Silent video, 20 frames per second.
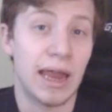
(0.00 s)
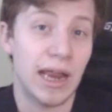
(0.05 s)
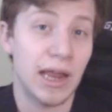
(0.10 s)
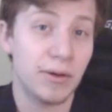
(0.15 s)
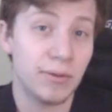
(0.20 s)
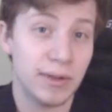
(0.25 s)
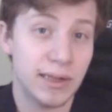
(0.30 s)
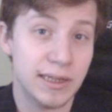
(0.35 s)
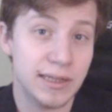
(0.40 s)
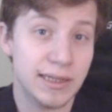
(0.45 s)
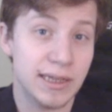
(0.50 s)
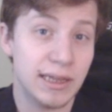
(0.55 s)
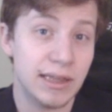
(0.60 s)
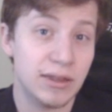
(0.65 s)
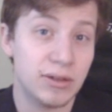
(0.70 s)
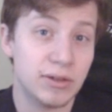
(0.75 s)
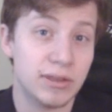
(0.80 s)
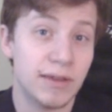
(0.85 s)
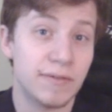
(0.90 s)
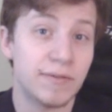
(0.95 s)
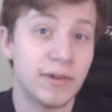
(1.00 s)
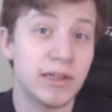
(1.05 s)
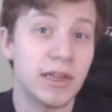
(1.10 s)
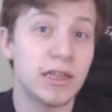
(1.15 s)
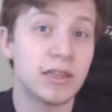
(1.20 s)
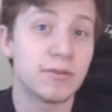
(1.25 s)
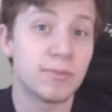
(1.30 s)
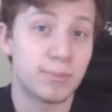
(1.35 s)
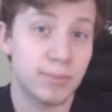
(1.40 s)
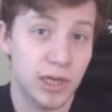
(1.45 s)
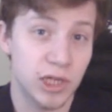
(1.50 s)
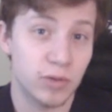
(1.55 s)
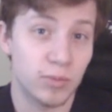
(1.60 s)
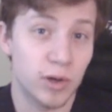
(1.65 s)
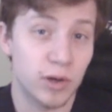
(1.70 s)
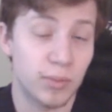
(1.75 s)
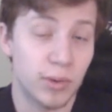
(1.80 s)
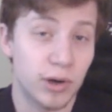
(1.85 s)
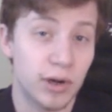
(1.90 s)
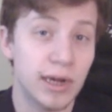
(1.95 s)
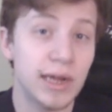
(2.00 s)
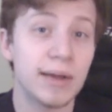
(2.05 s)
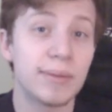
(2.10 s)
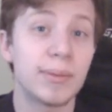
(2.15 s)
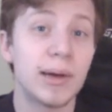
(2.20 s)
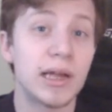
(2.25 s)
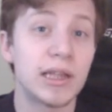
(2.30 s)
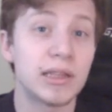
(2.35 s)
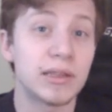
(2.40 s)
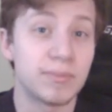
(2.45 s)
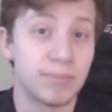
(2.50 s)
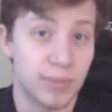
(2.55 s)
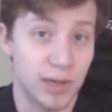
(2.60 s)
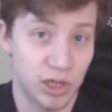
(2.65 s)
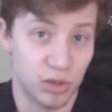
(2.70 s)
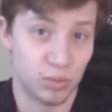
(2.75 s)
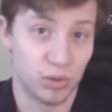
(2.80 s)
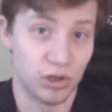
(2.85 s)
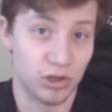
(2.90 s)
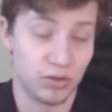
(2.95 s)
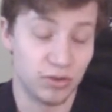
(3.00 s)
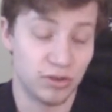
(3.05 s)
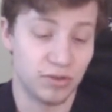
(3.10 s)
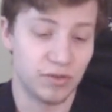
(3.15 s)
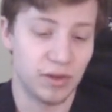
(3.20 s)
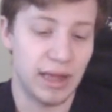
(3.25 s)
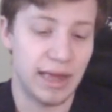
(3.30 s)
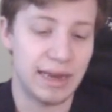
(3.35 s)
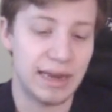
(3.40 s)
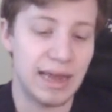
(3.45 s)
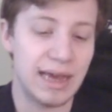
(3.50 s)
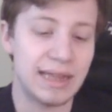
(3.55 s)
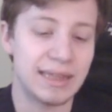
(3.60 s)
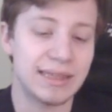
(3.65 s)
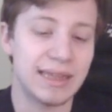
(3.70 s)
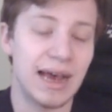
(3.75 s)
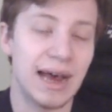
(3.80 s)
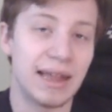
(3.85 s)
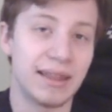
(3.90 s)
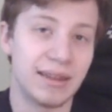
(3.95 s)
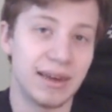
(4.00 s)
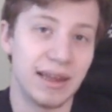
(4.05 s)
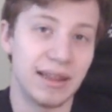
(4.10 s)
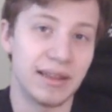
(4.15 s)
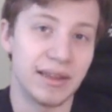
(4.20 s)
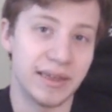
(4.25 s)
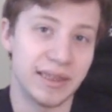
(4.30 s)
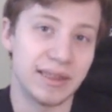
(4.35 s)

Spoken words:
And now let's get to something that's much more boring but much more useful, and that's Unreal